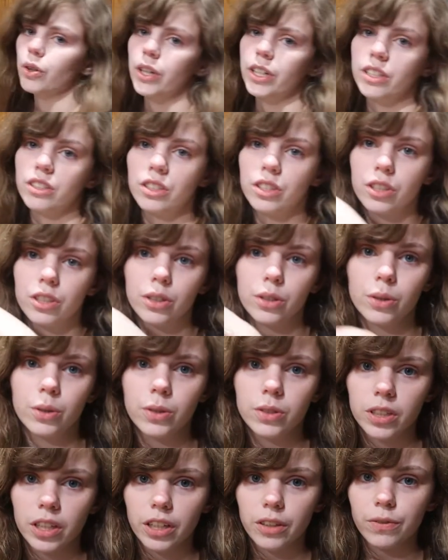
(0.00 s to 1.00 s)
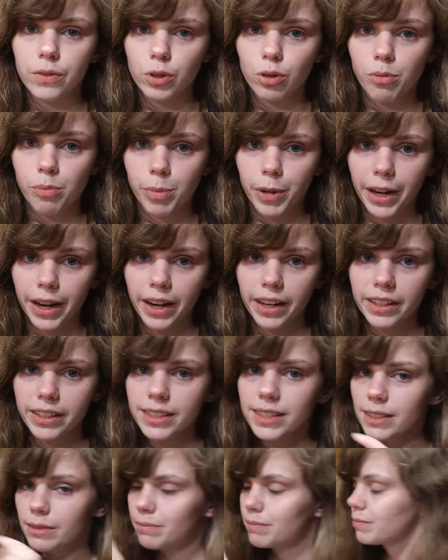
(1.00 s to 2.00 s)
going to use a few
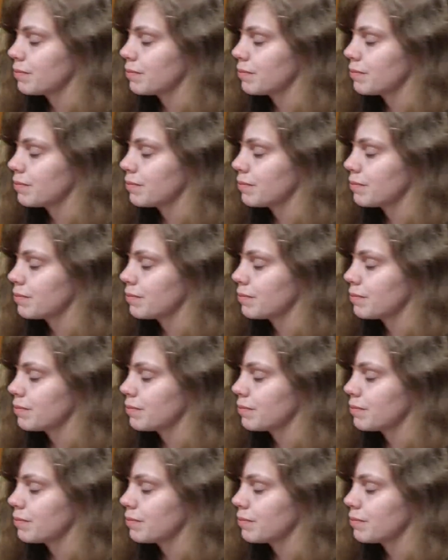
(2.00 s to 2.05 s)
bananas.